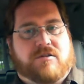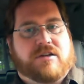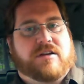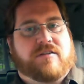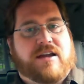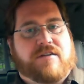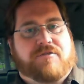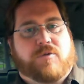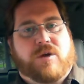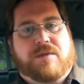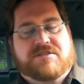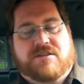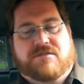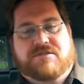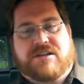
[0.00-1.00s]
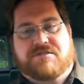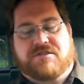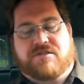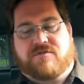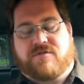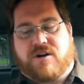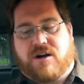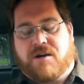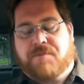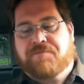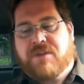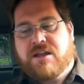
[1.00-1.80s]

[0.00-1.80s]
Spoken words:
They have 3 episodes out so far.